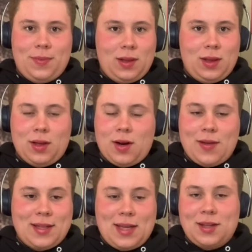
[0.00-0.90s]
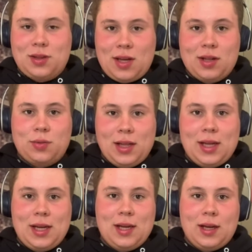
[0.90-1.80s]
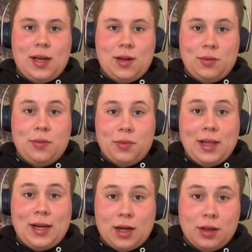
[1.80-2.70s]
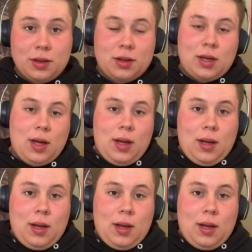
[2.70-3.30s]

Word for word: You know, it, it's it's really gonna it, it really hurts